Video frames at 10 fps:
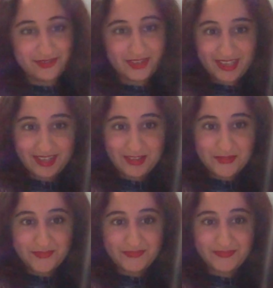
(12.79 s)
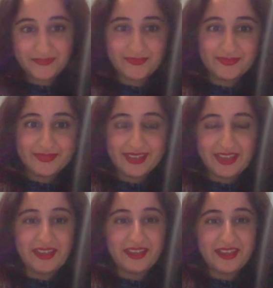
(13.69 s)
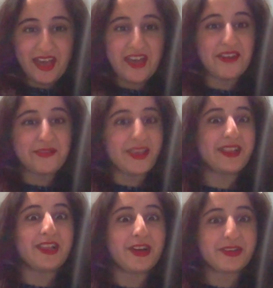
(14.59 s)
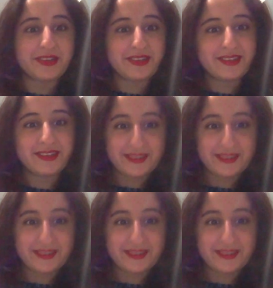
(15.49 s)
volcano, Eyjafjallajökull.